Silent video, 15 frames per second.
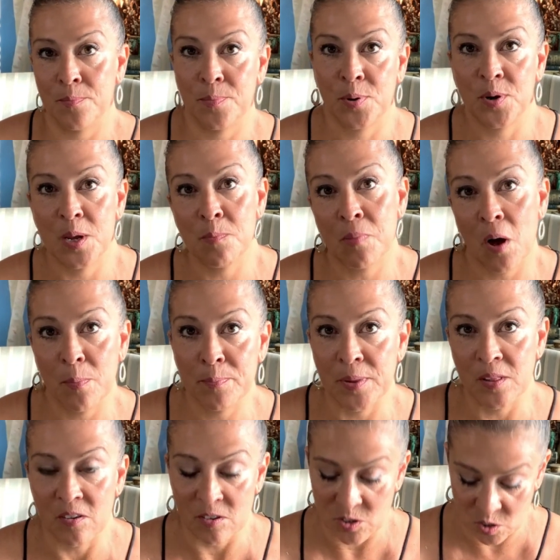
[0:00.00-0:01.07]
pretty
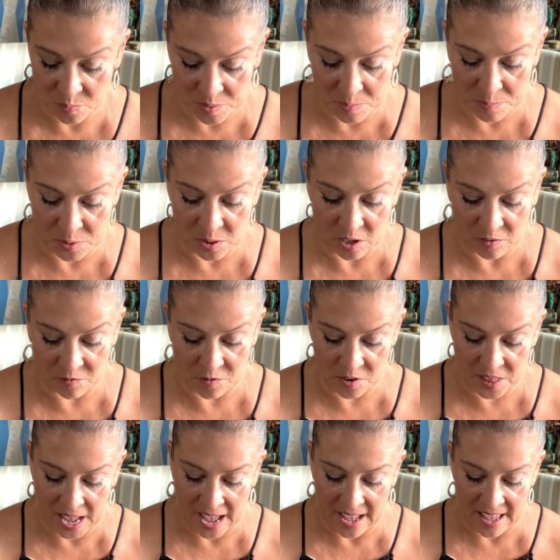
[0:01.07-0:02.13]
popular, so people look for
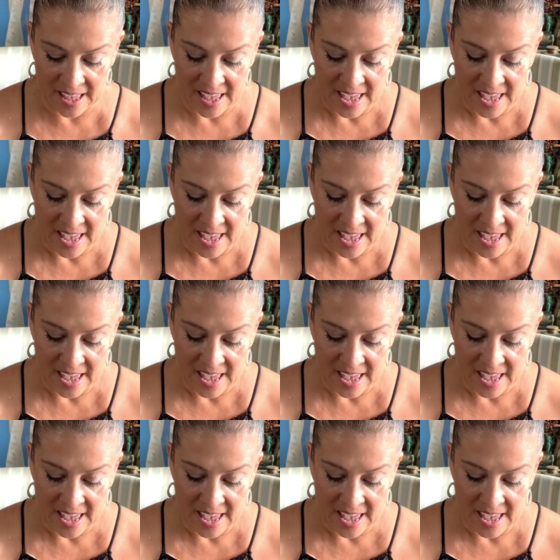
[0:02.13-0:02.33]
that.